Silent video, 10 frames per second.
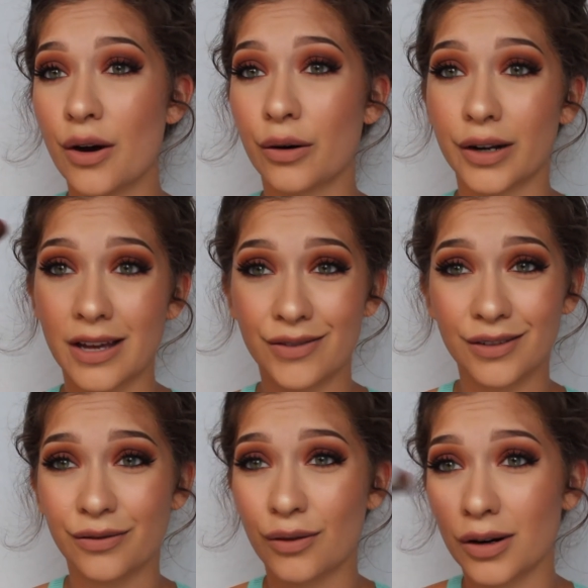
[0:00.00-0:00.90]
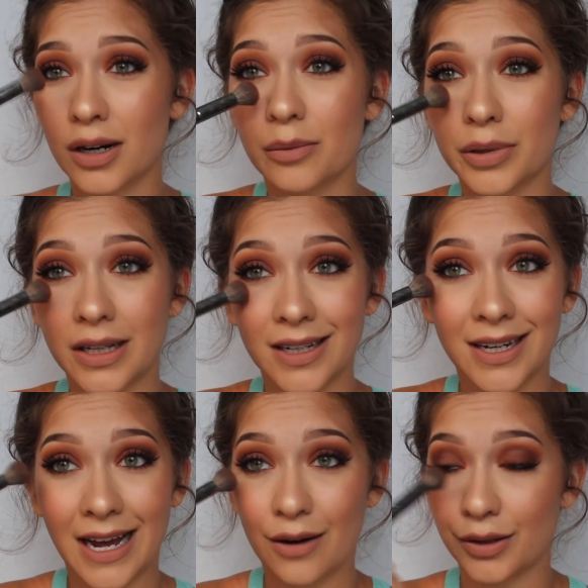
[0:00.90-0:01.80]
or even for
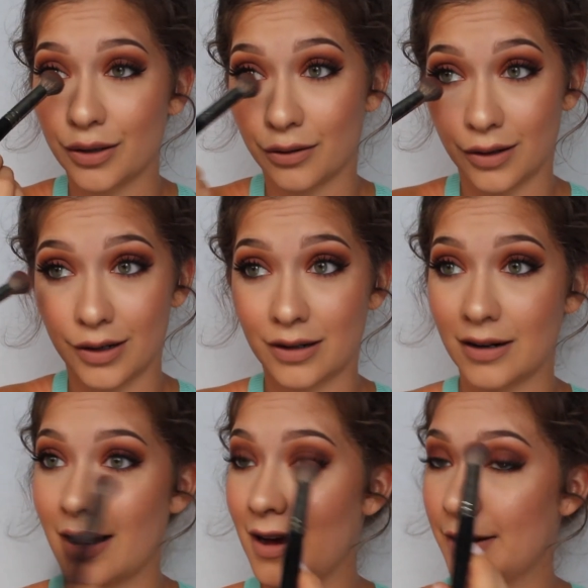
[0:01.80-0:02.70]
blending out your